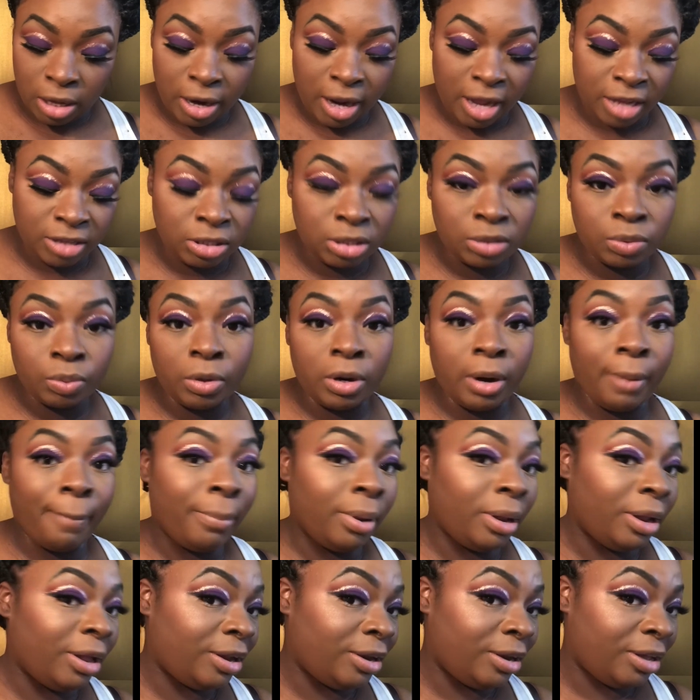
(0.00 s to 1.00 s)
I just want to
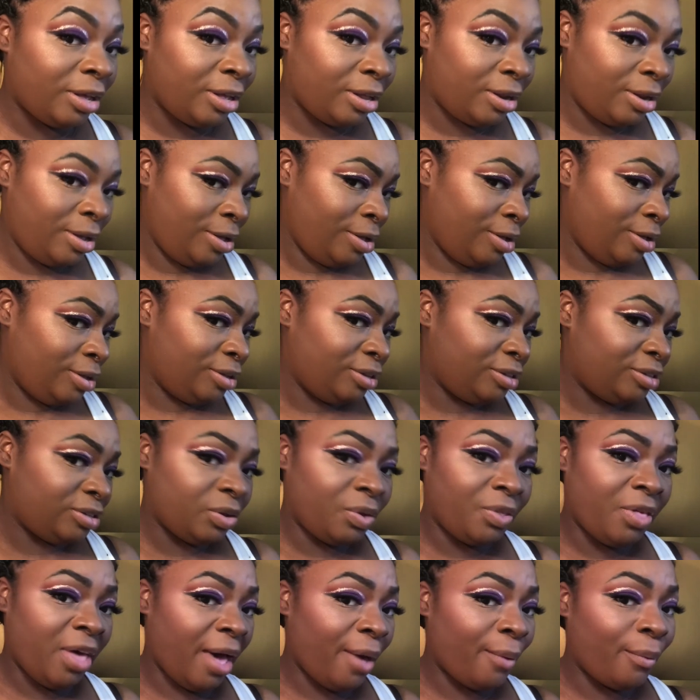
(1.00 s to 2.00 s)
blend it so
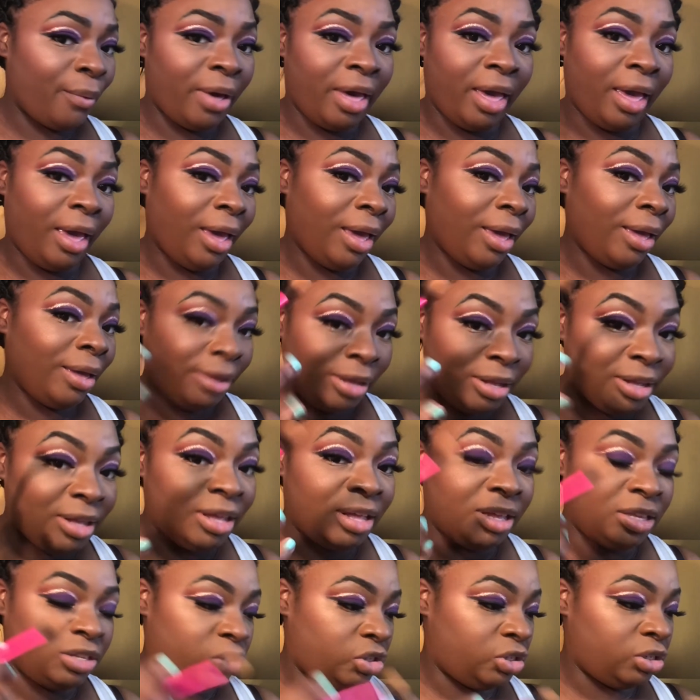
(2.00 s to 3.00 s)
that way
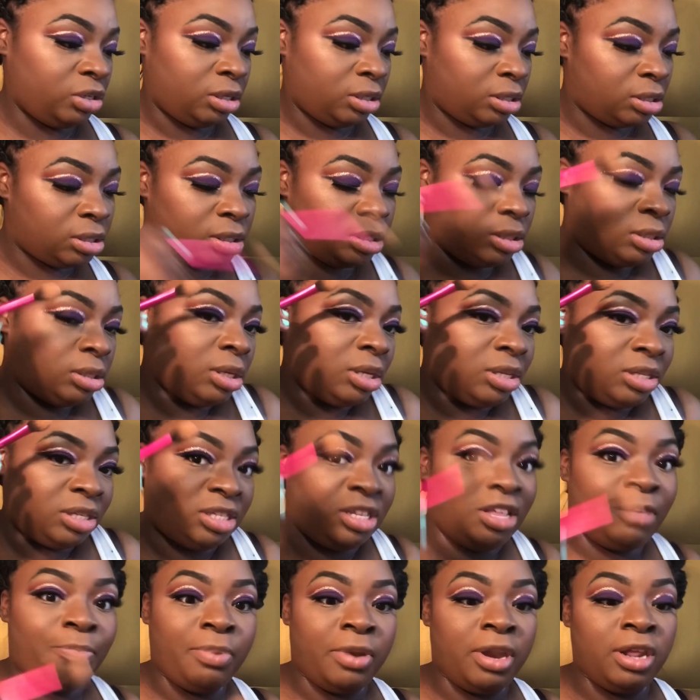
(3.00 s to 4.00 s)
it's just
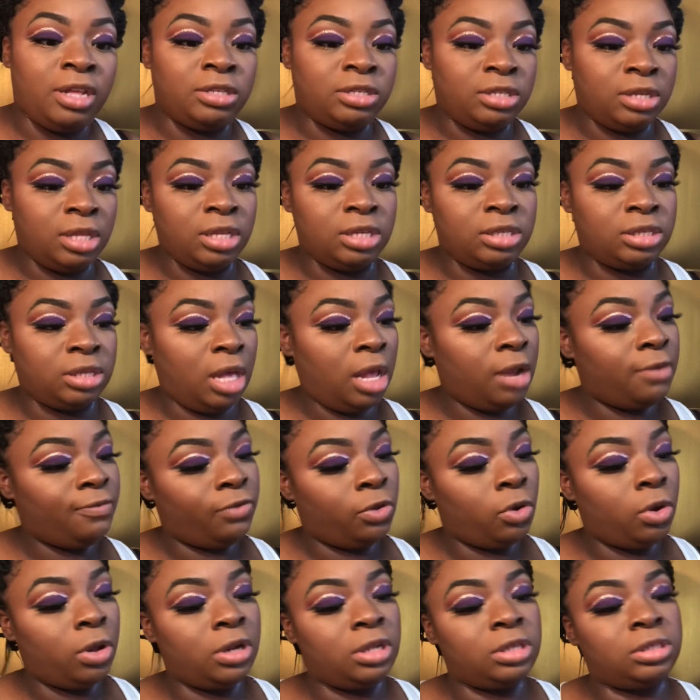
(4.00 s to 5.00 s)
seeping into the skin
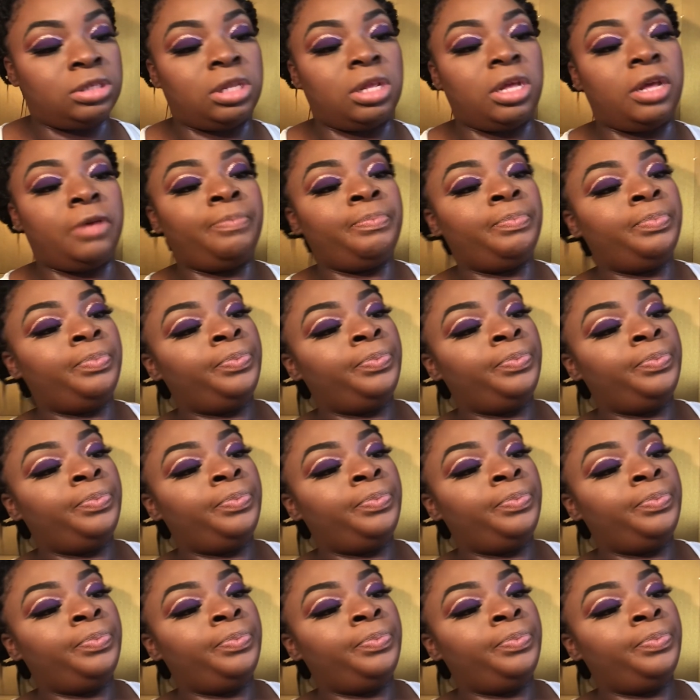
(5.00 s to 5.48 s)
flawlessly.